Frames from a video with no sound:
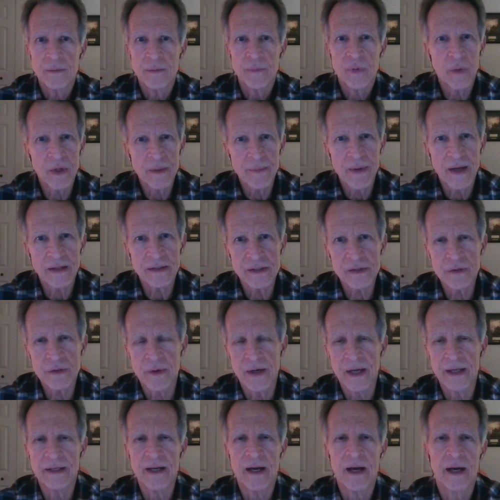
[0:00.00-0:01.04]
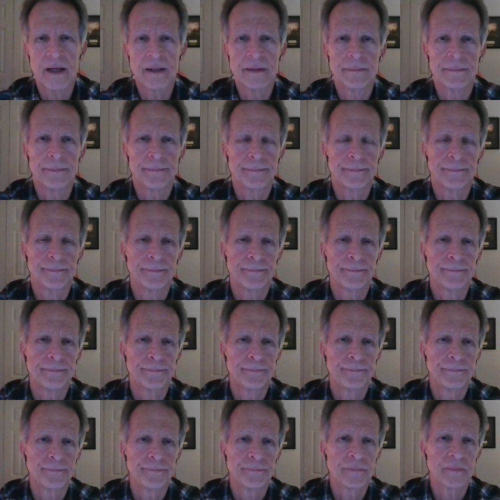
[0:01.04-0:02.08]
But what about this great God?
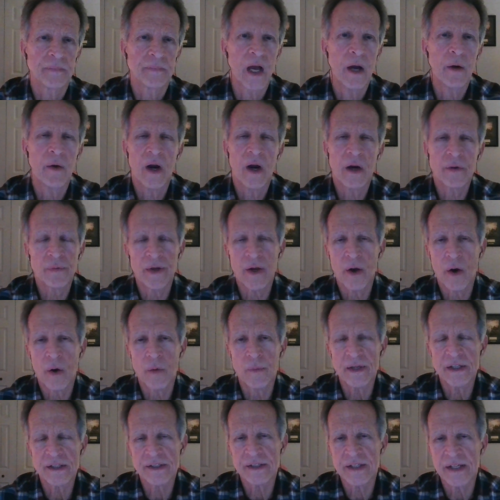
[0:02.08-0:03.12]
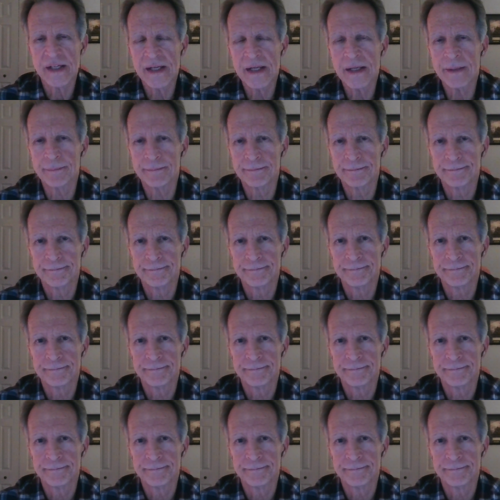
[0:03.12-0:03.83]
How hungry are we to see him?